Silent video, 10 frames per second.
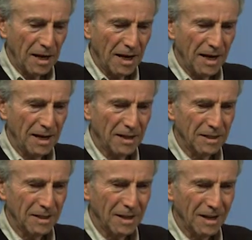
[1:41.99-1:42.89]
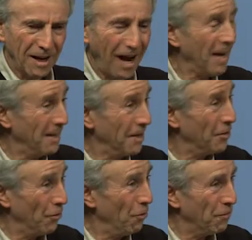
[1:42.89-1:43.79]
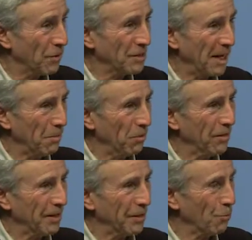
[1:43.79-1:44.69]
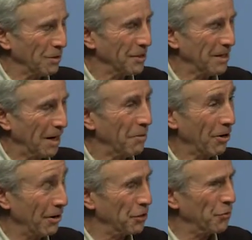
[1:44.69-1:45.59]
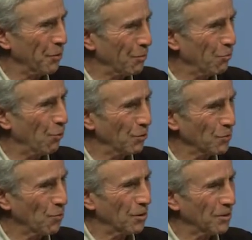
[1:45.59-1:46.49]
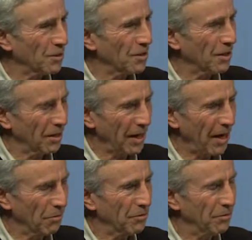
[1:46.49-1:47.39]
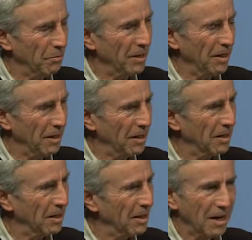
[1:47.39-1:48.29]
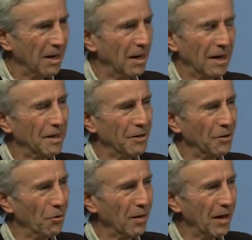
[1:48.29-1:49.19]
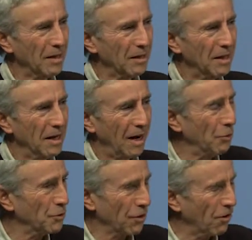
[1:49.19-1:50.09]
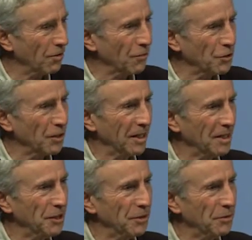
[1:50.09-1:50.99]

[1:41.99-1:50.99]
And I didn't know, for example, that there was a time in our history when polls weren't allowed to be. I didn't know that. I know it's a controversial issue.